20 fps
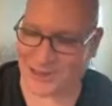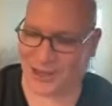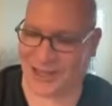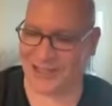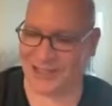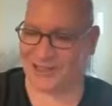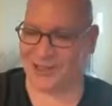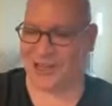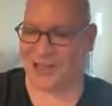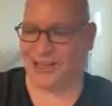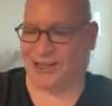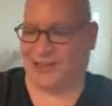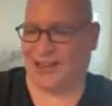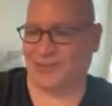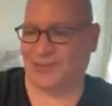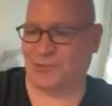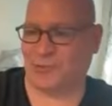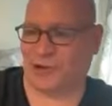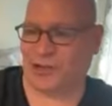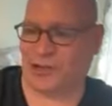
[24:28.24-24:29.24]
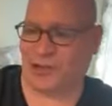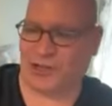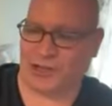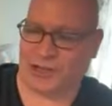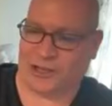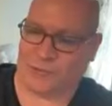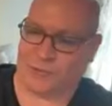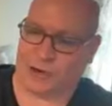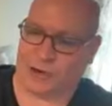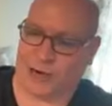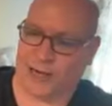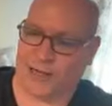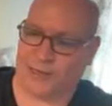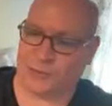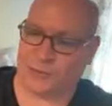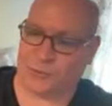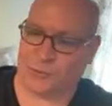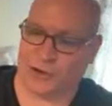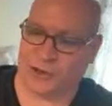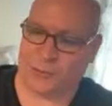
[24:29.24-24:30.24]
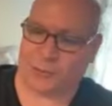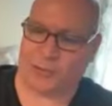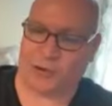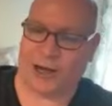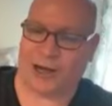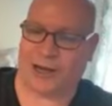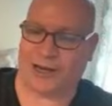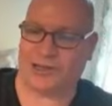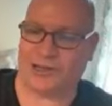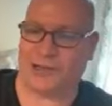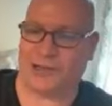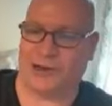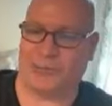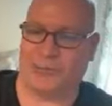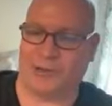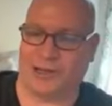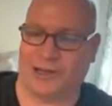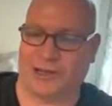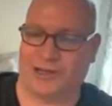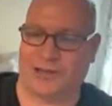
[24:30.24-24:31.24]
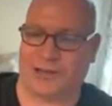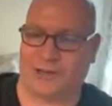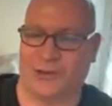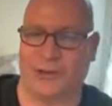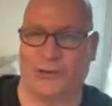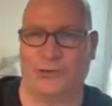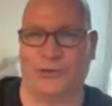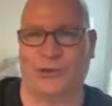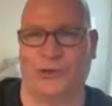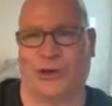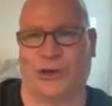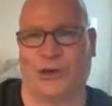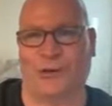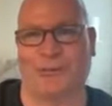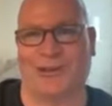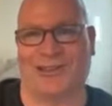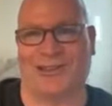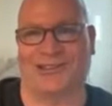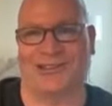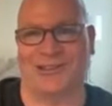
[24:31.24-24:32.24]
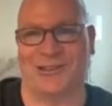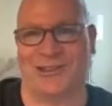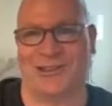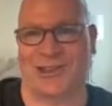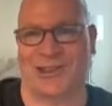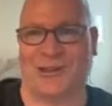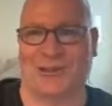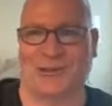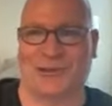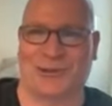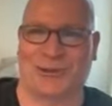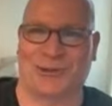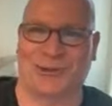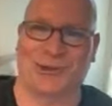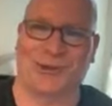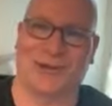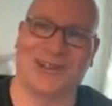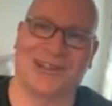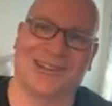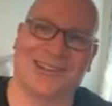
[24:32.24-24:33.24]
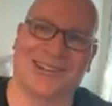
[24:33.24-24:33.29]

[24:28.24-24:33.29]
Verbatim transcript: so that's uh, that's pretty good, right? So what are the products going to be at the new German Southern?